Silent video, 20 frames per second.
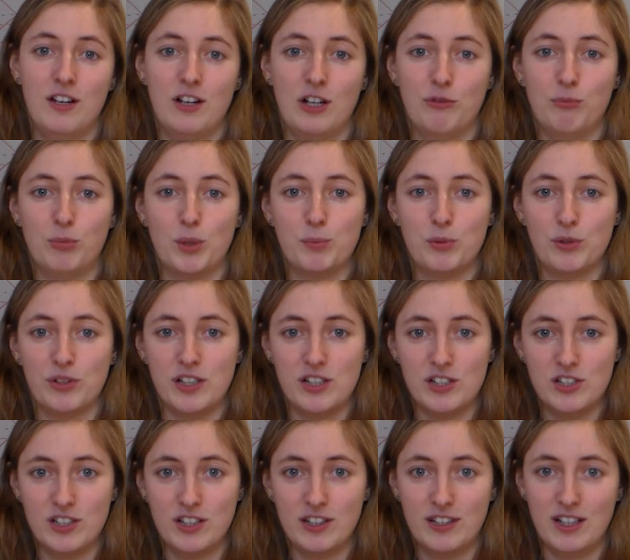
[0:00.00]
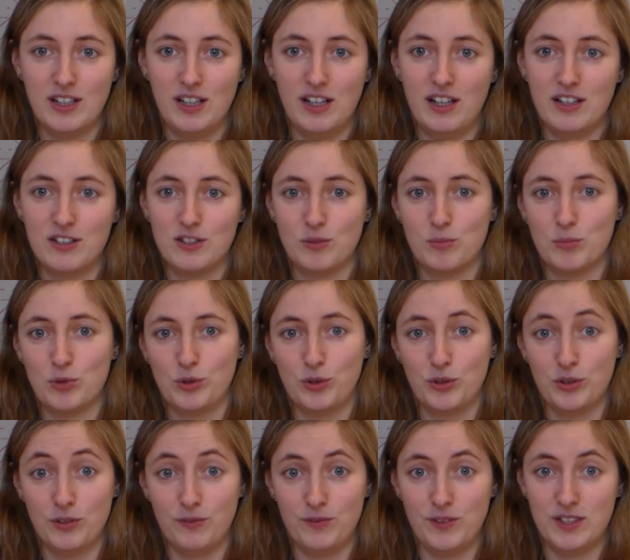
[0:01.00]
of population that has some
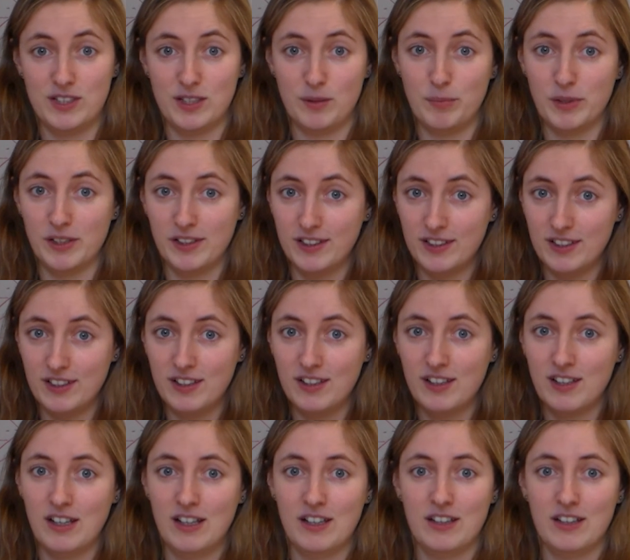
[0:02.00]
sort of disability,